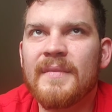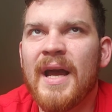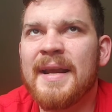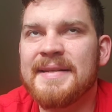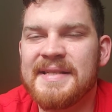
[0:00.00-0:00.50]

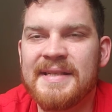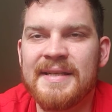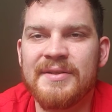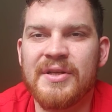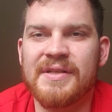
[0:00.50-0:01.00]
I can
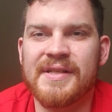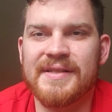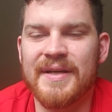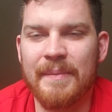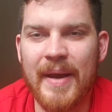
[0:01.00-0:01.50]
see
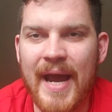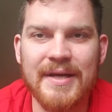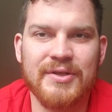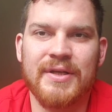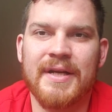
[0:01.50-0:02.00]
Jesus's
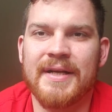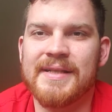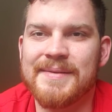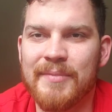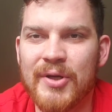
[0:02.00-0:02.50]
compassion and
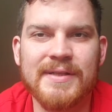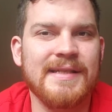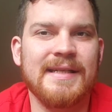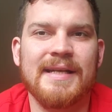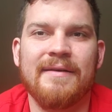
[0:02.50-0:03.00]
his
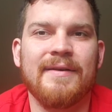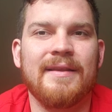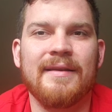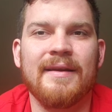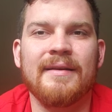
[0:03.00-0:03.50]
mercy and
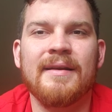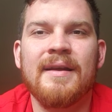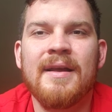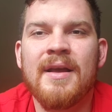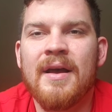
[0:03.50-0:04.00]
everything.
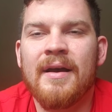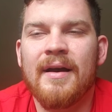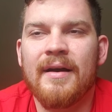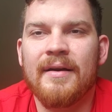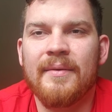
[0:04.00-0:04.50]

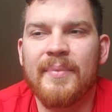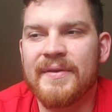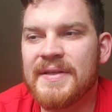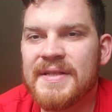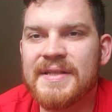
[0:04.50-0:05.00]
But
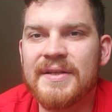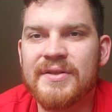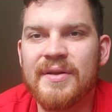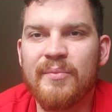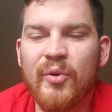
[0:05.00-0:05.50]
this is such
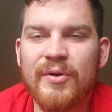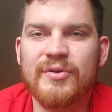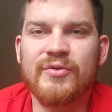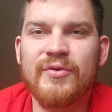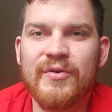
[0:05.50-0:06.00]
an
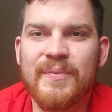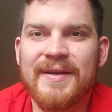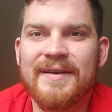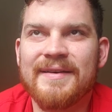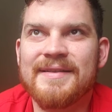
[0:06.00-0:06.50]
important truth
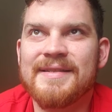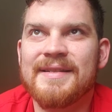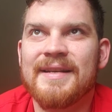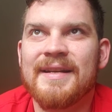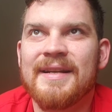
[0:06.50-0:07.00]

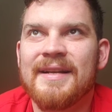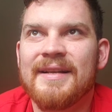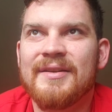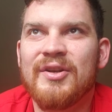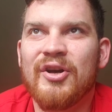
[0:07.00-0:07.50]
because,
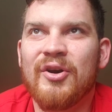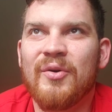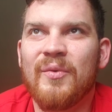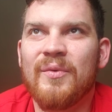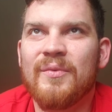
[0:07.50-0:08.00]
you
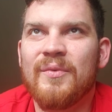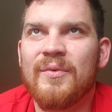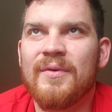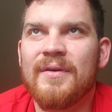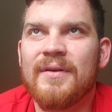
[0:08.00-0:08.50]
know,
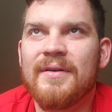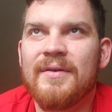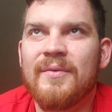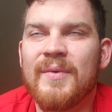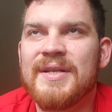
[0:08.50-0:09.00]

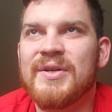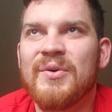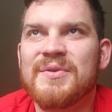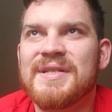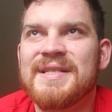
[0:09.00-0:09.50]
we
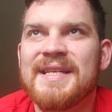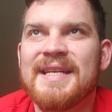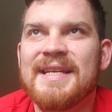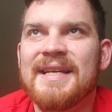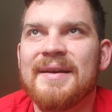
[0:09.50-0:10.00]
don't
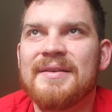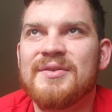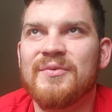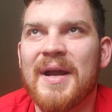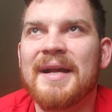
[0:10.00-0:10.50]
see
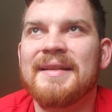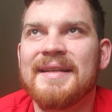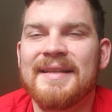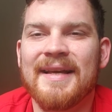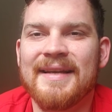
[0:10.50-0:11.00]

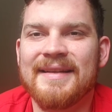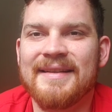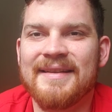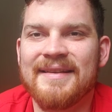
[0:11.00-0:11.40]
directly, like,